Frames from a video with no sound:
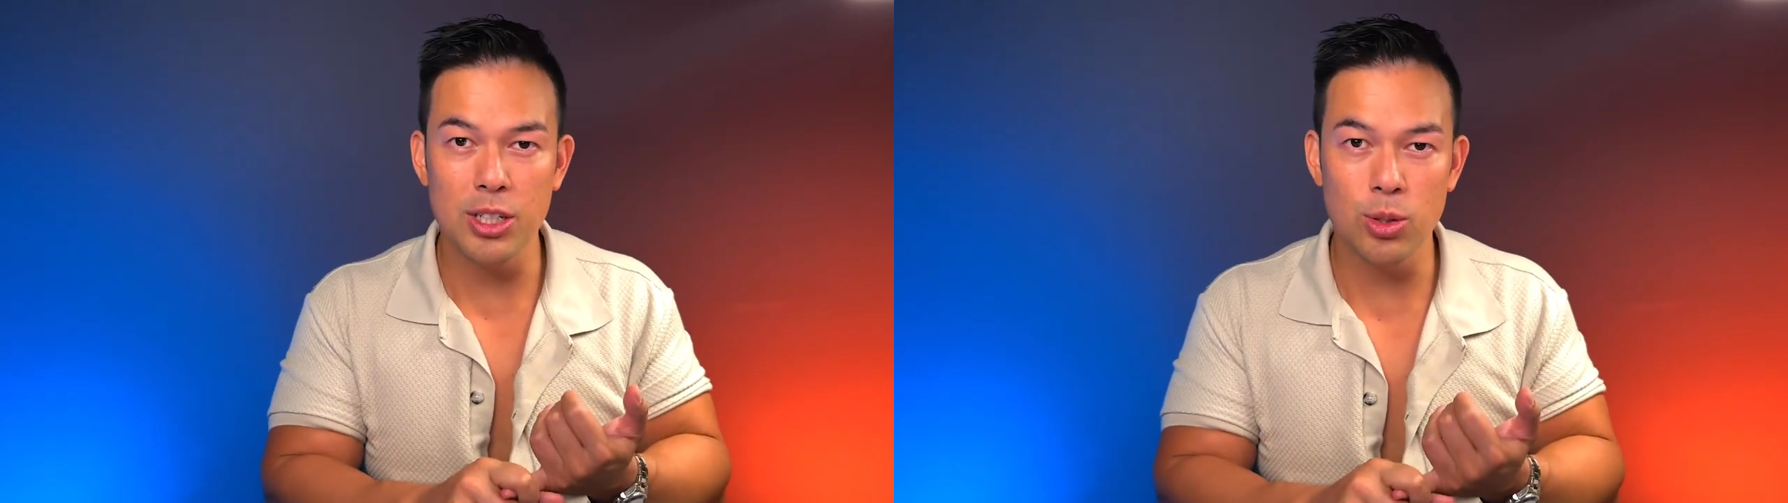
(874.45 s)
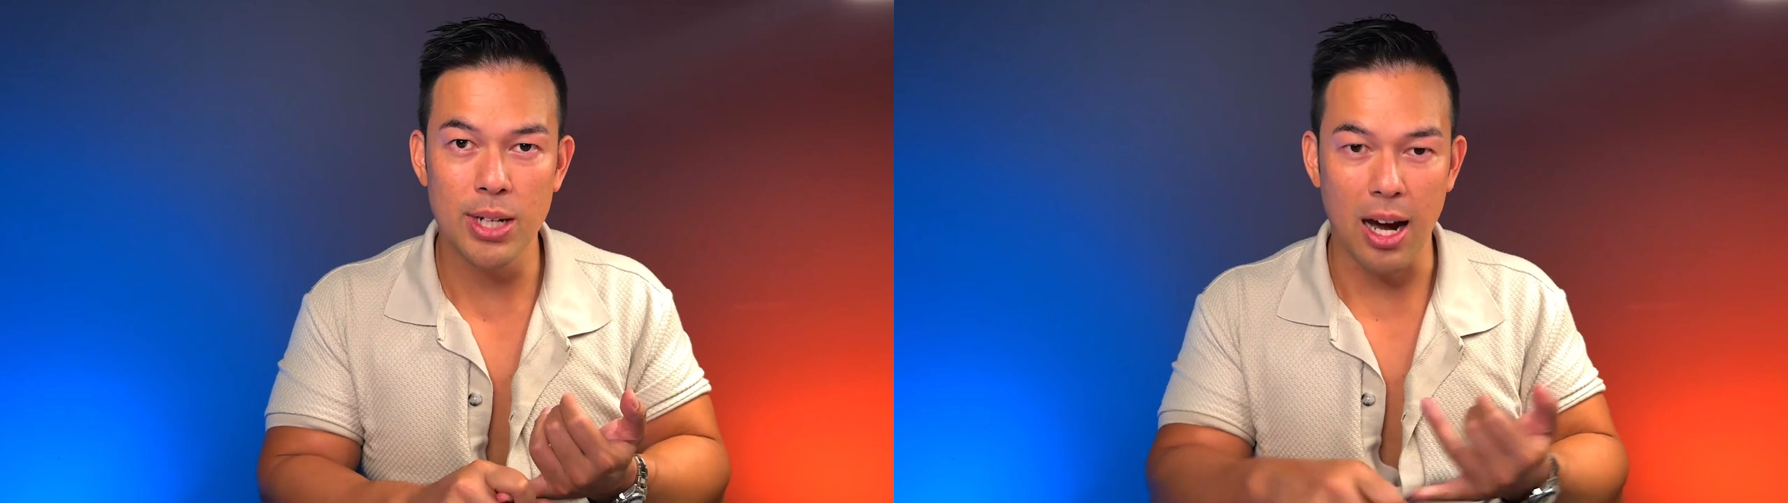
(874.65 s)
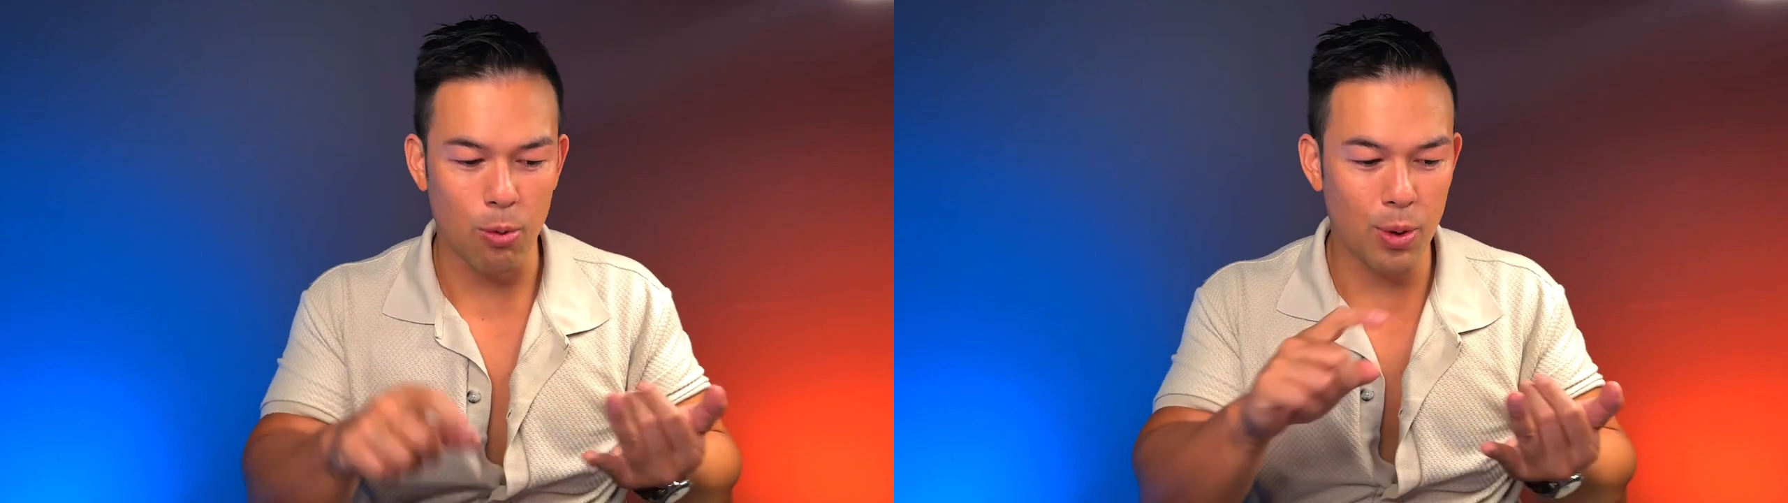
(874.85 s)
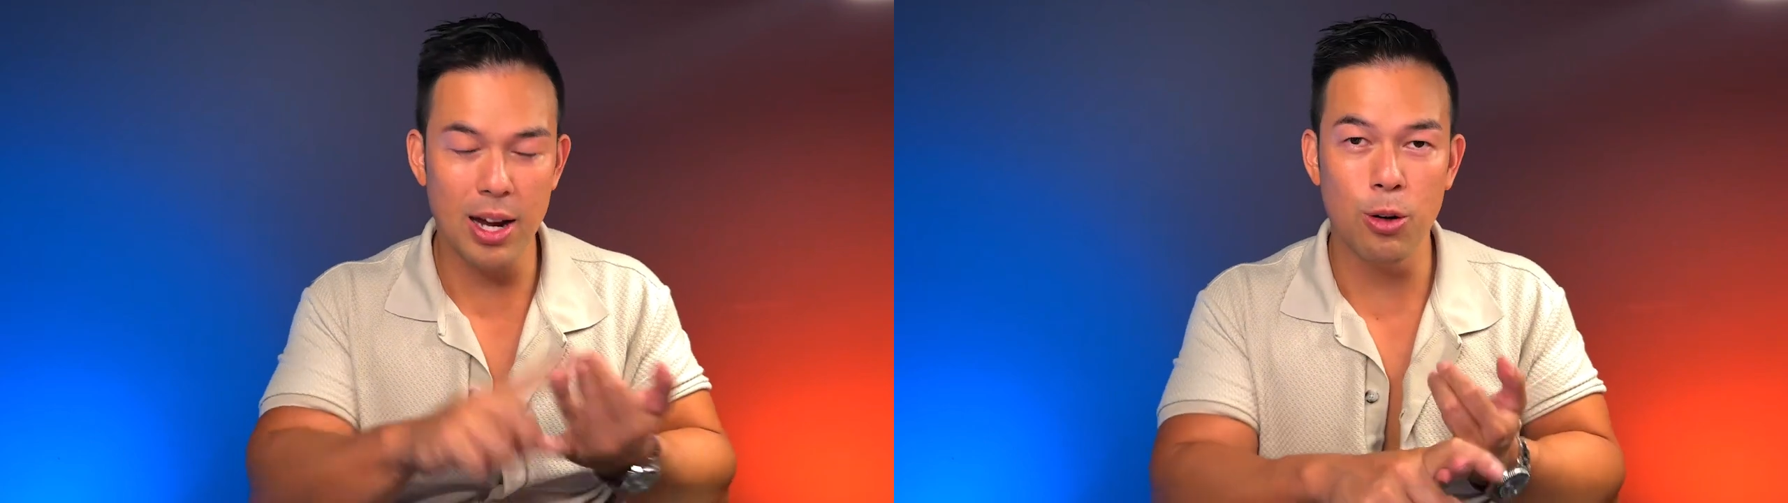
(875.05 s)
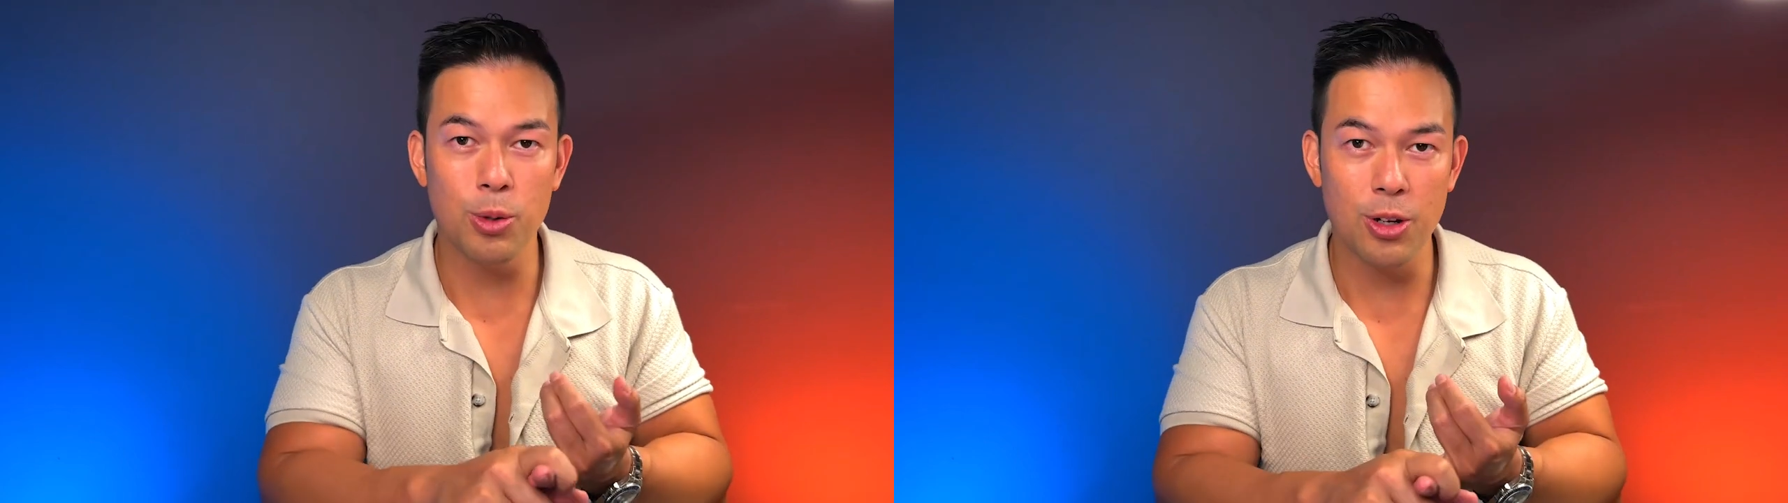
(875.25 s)
do now?
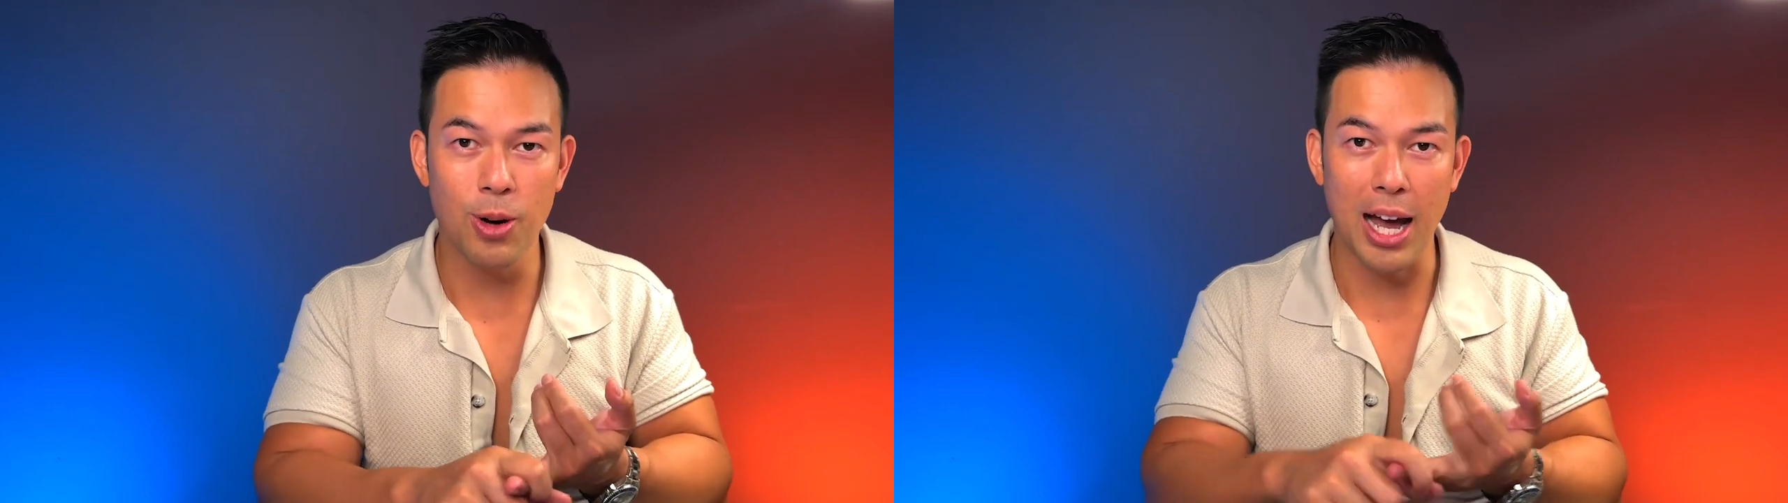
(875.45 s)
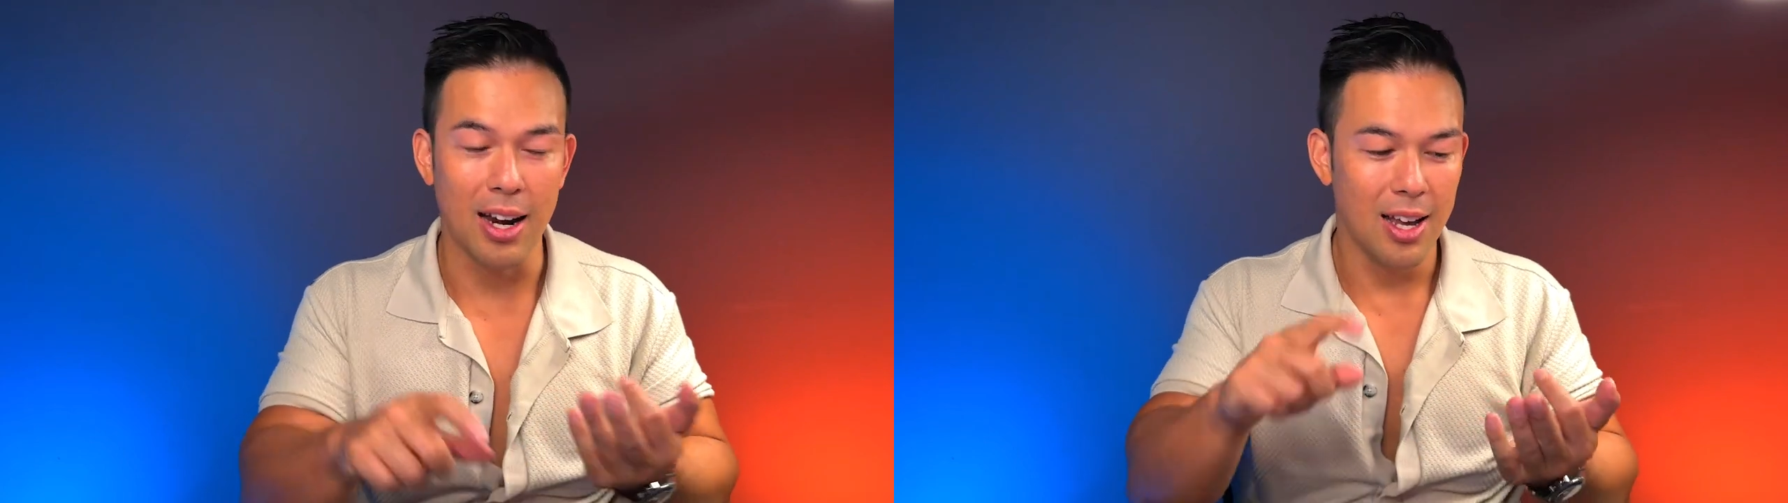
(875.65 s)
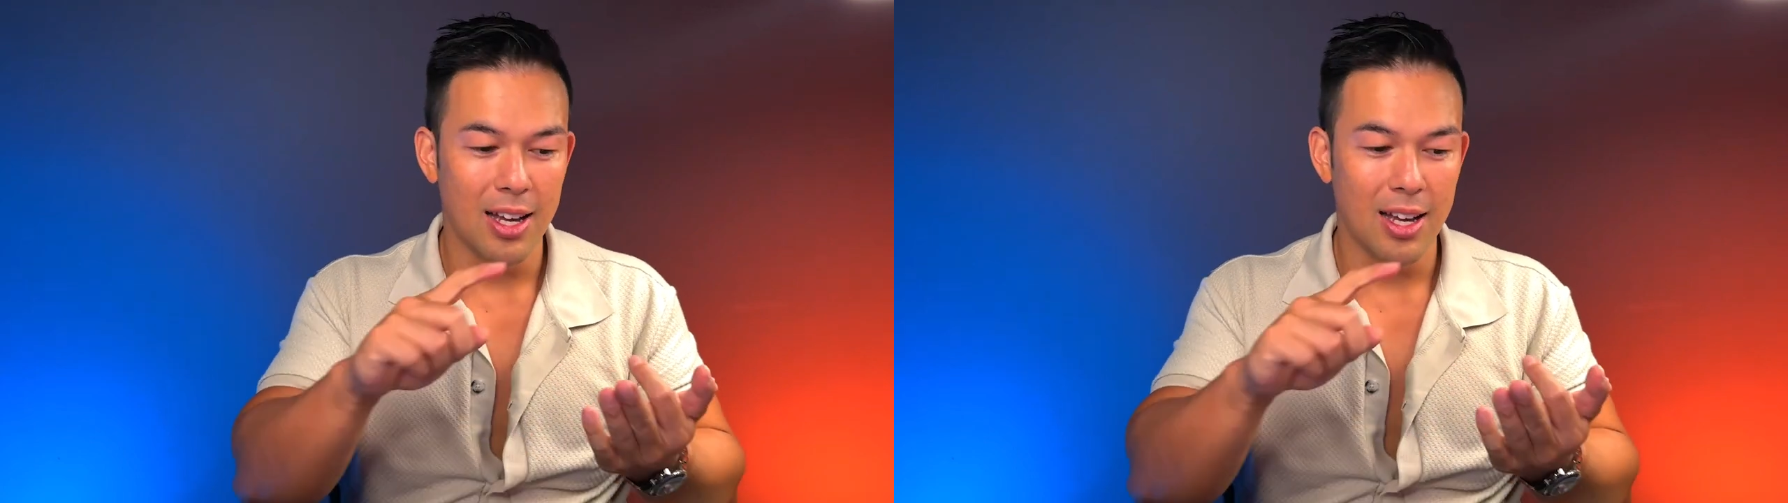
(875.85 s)
Where are you at?